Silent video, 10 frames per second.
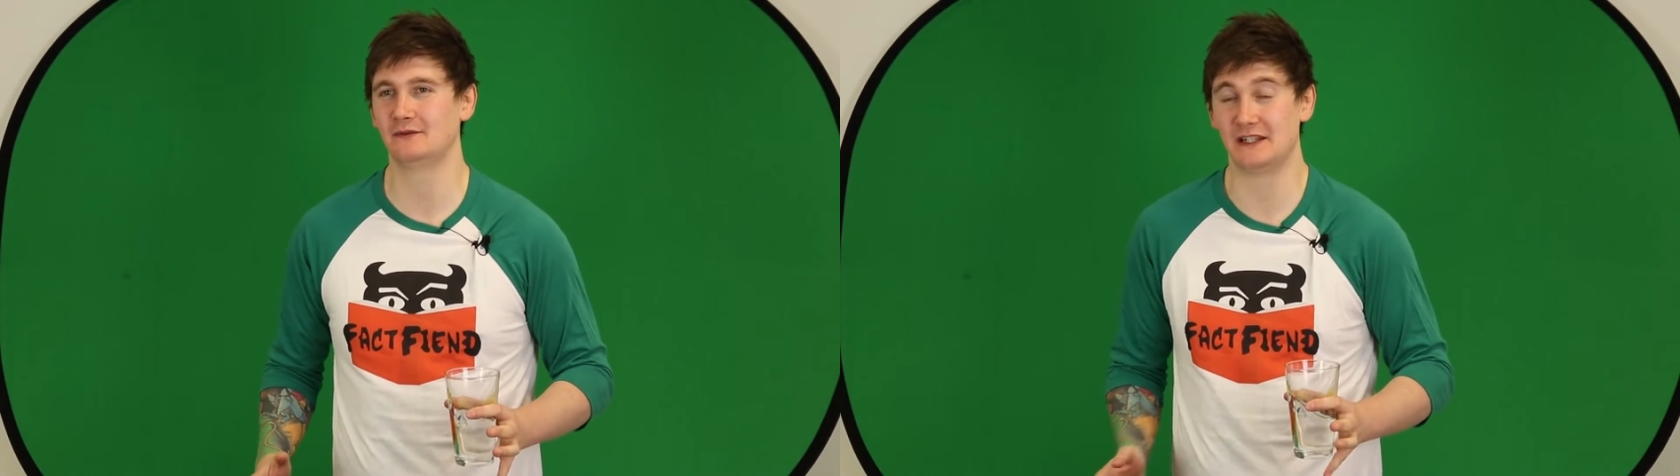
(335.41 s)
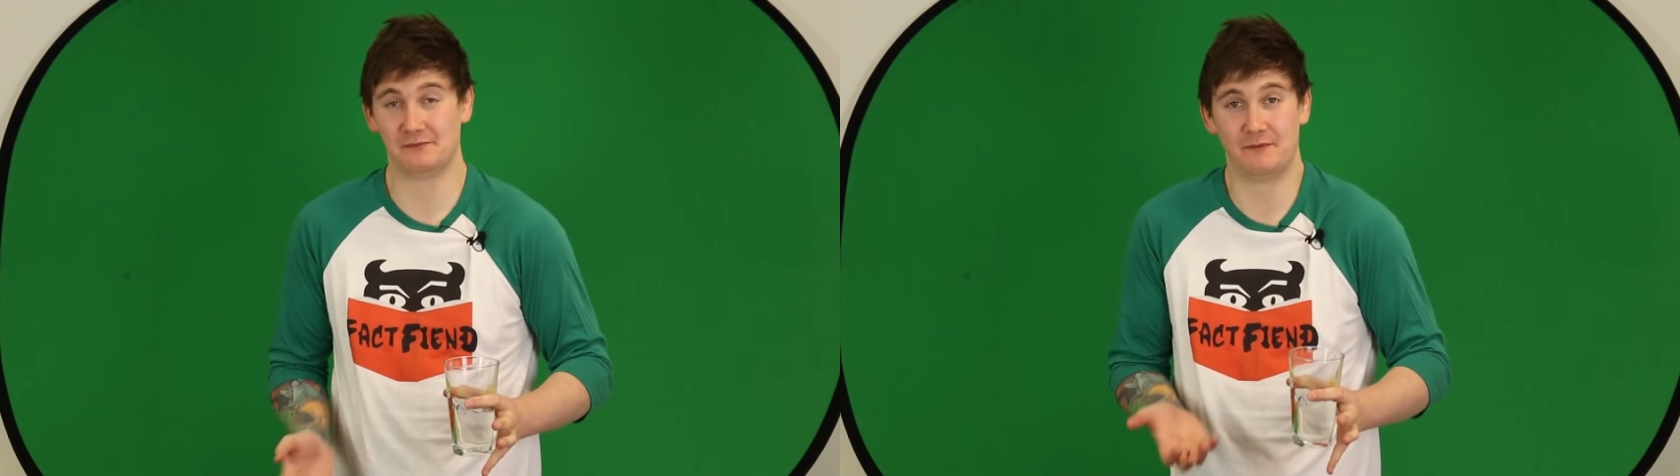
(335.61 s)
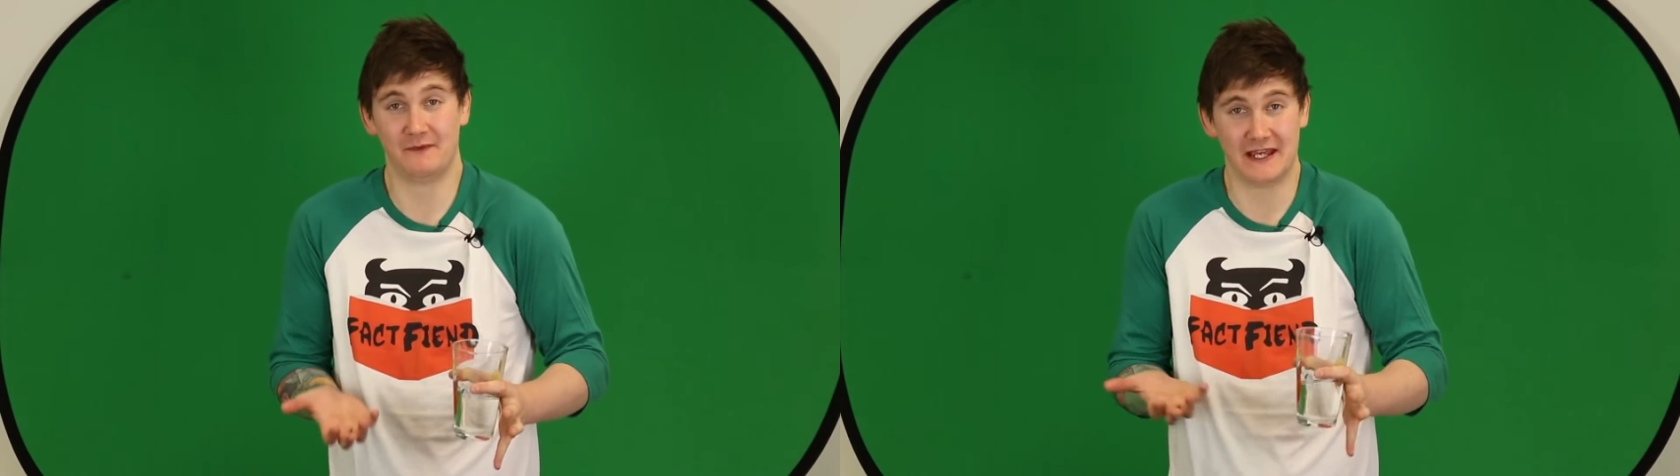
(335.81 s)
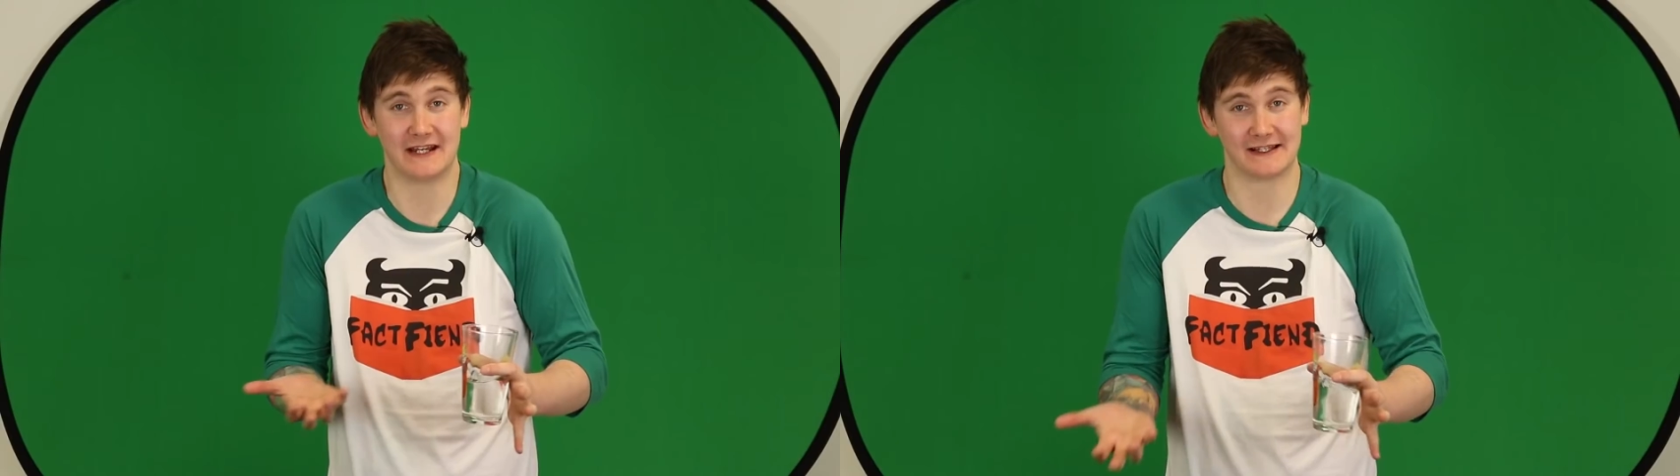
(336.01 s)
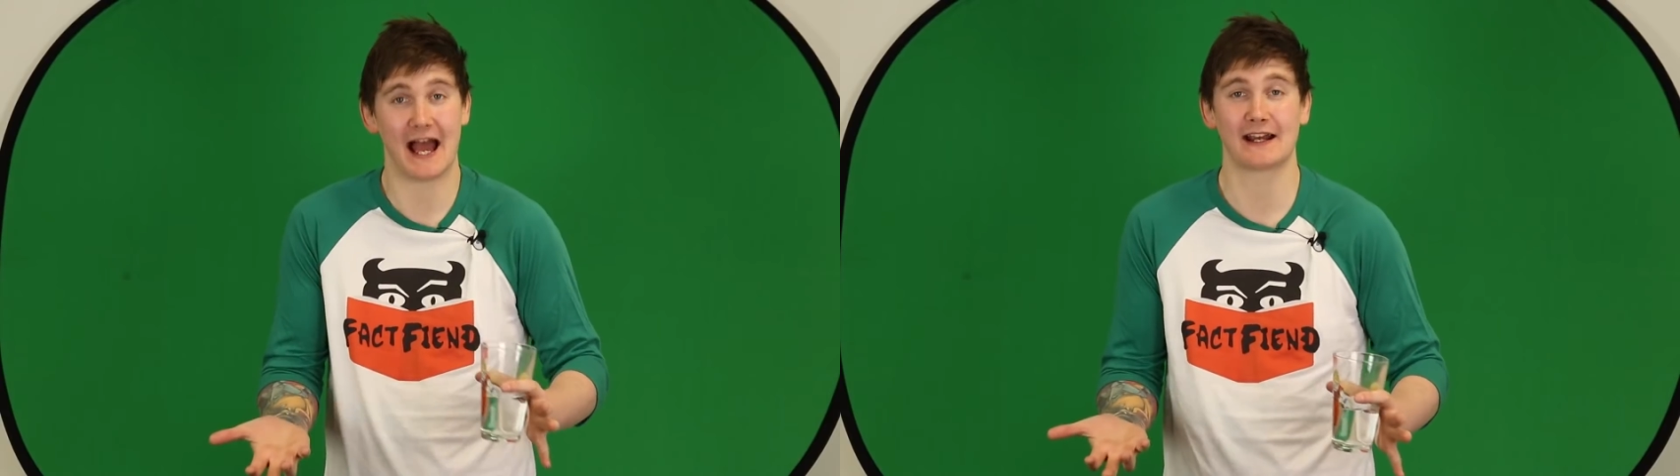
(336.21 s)
which is the
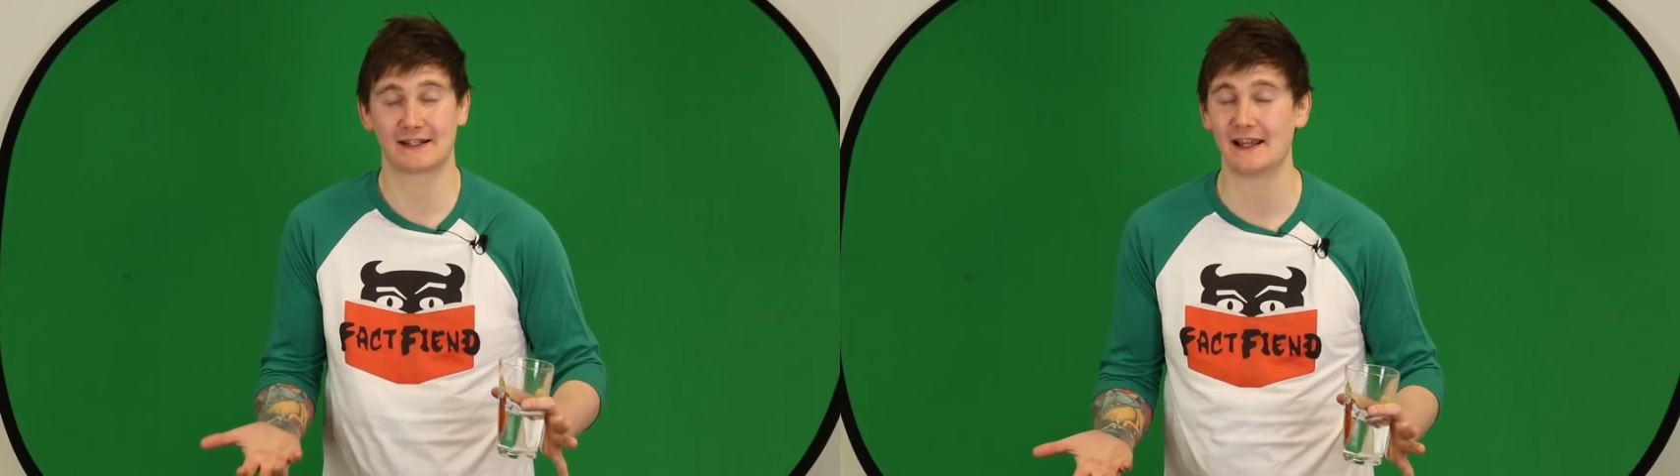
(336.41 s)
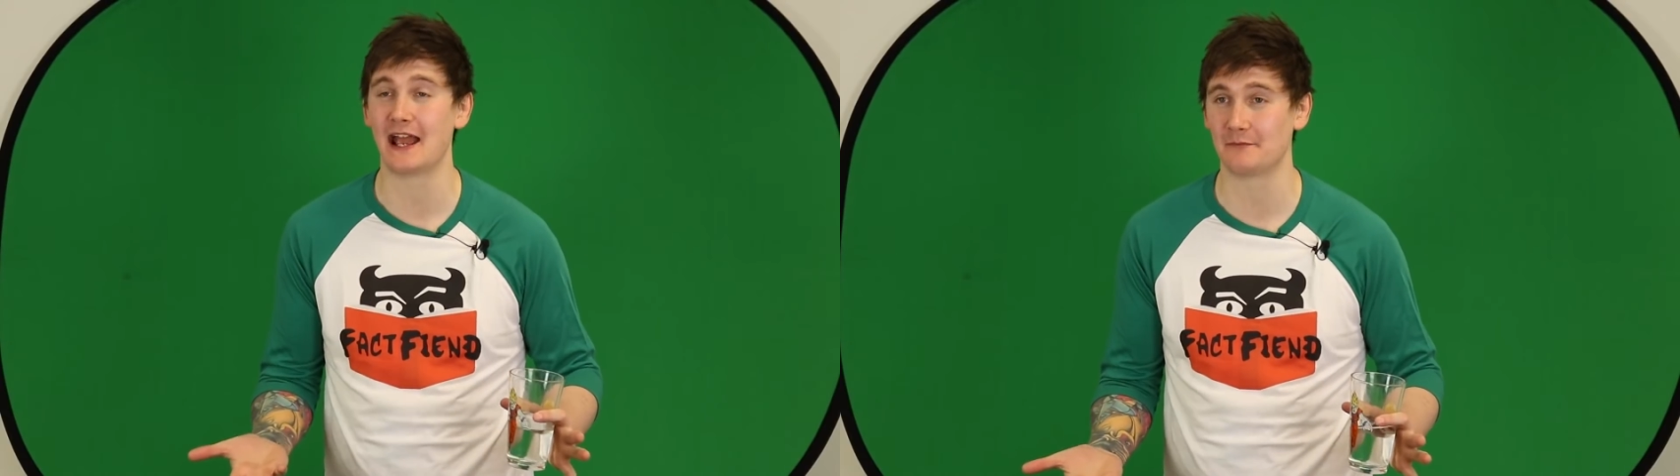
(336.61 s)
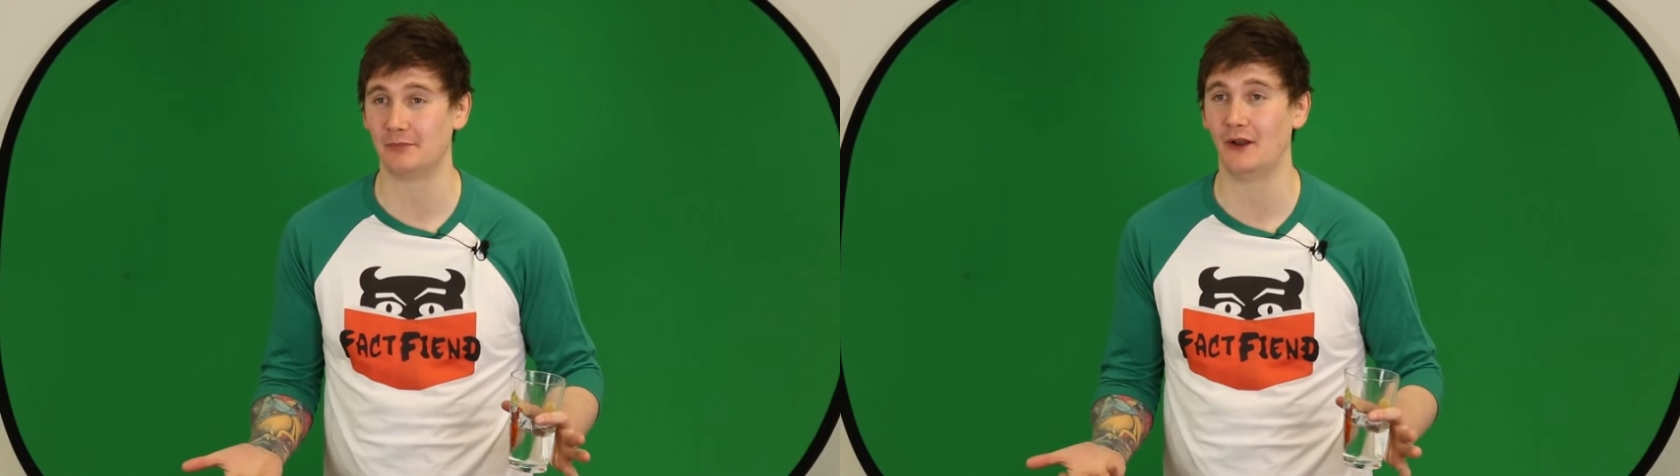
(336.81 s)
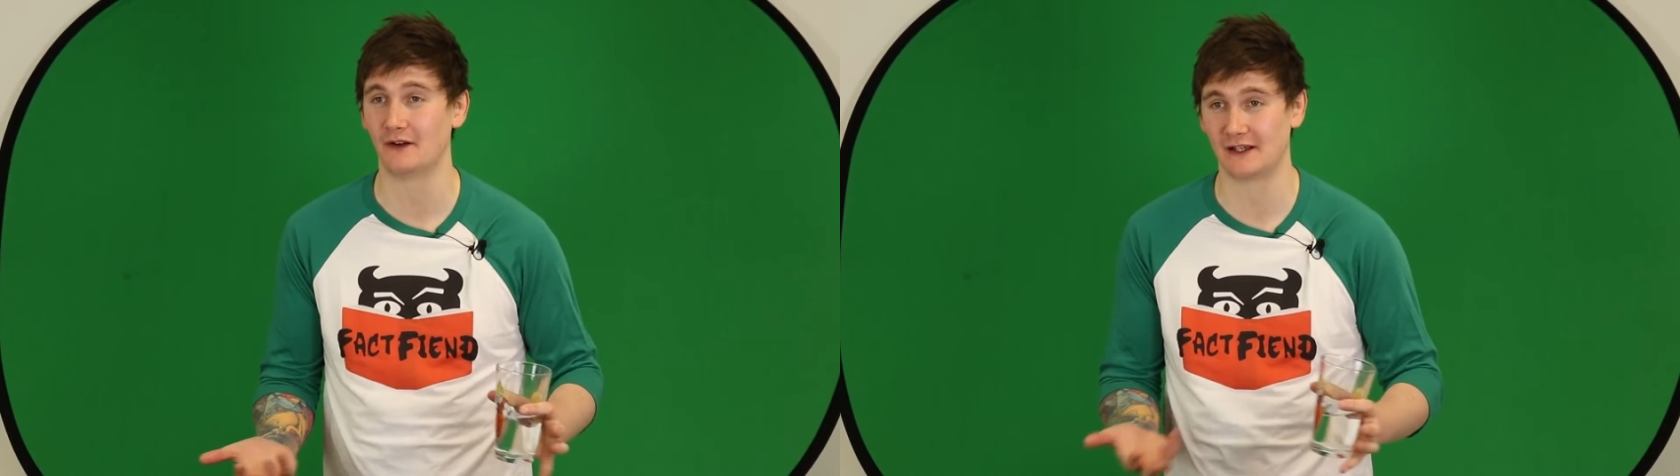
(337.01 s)
exact same plot.